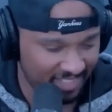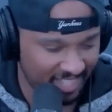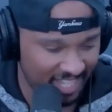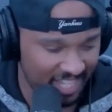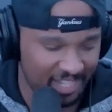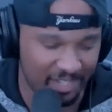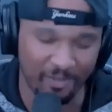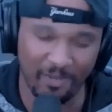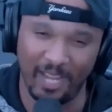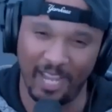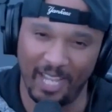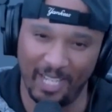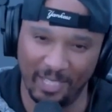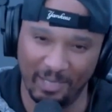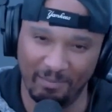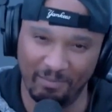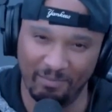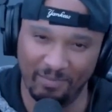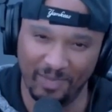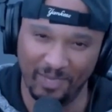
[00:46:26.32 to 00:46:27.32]
Thank you,
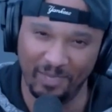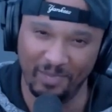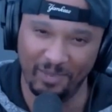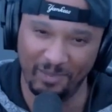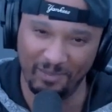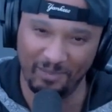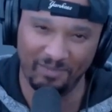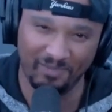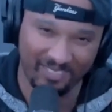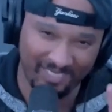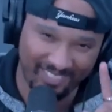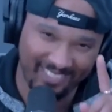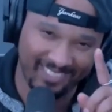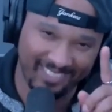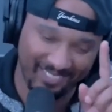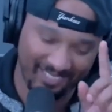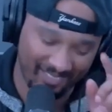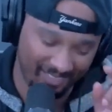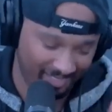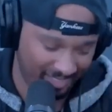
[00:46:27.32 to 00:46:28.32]
Caleb. You
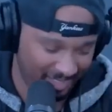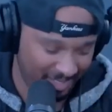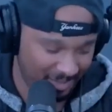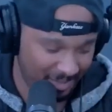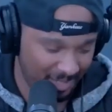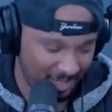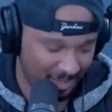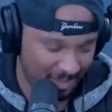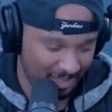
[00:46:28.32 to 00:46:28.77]
know